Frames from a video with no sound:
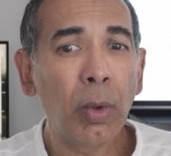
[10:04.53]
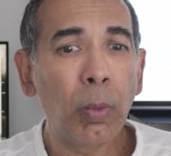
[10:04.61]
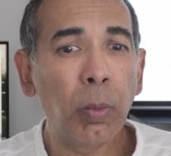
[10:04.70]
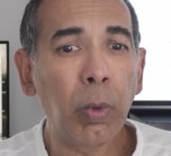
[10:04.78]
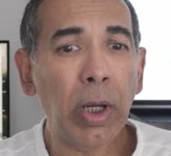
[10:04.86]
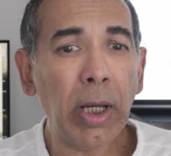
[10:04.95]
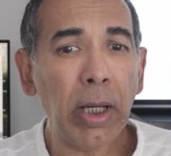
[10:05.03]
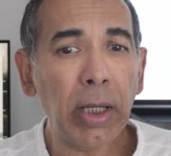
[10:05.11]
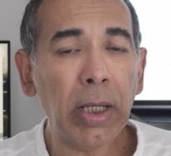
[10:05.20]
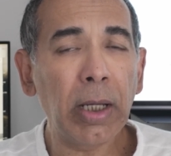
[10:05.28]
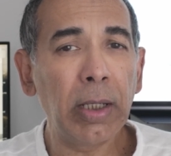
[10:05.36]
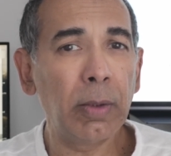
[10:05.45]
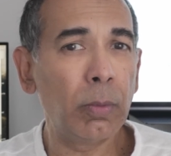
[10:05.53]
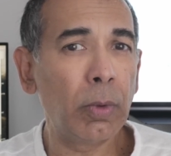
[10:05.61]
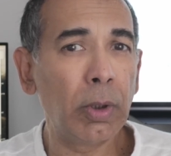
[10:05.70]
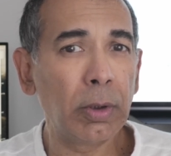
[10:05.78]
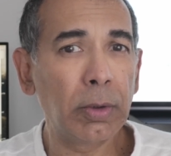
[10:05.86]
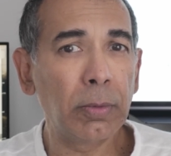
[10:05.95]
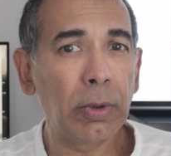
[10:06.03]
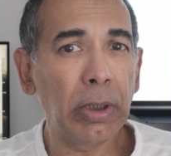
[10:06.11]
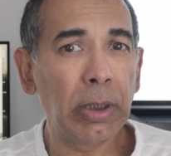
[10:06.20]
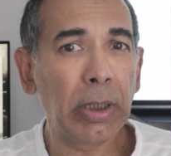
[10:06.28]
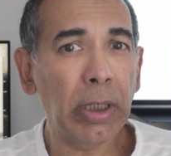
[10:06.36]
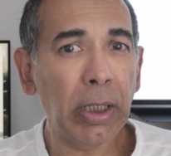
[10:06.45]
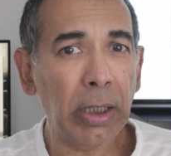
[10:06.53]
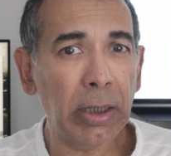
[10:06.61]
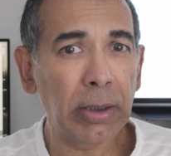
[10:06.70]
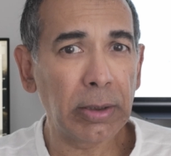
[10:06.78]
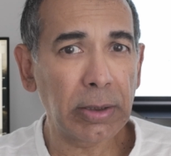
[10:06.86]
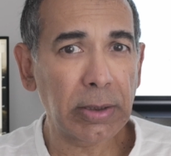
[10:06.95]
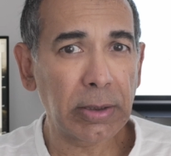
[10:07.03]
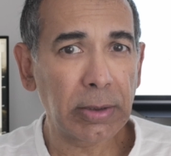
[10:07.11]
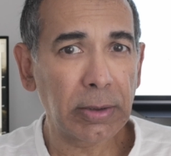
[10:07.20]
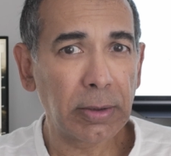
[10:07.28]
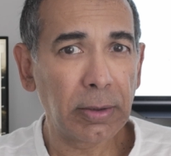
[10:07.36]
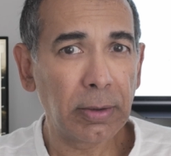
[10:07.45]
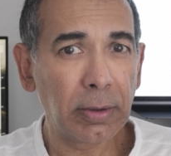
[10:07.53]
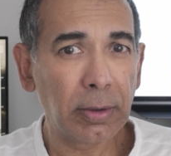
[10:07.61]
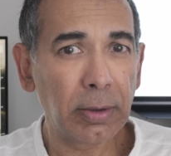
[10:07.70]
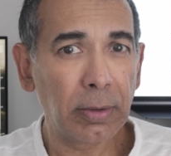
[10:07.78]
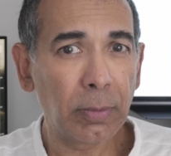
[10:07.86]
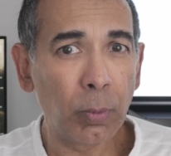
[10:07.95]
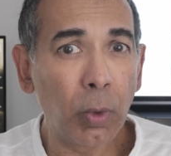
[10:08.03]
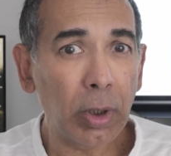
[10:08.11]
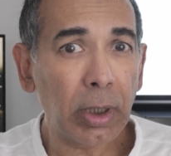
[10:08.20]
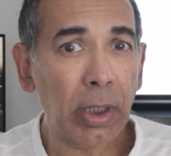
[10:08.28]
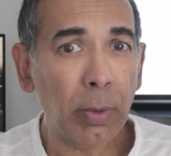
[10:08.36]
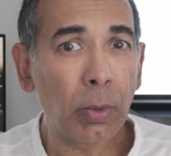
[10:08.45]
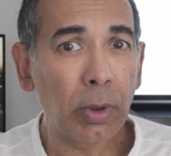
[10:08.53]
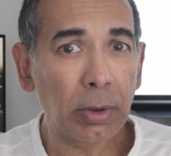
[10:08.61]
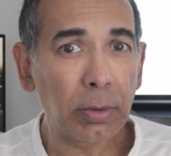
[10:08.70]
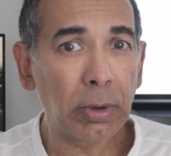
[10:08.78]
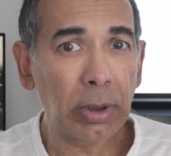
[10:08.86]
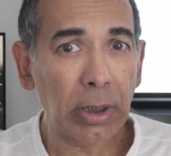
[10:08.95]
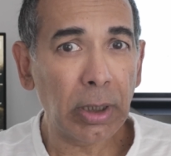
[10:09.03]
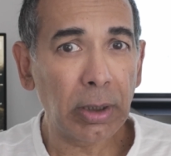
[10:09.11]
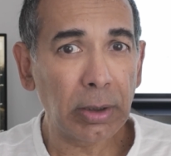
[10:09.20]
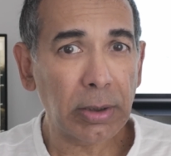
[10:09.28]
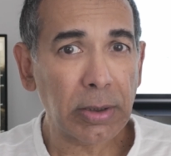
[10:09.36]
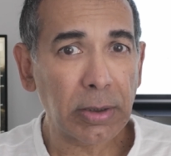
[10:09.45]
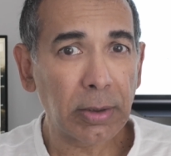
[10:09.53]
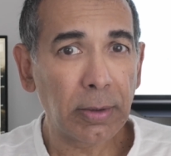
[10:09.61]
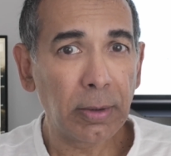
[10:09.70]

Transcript: why I want to enhance what I want to enhance.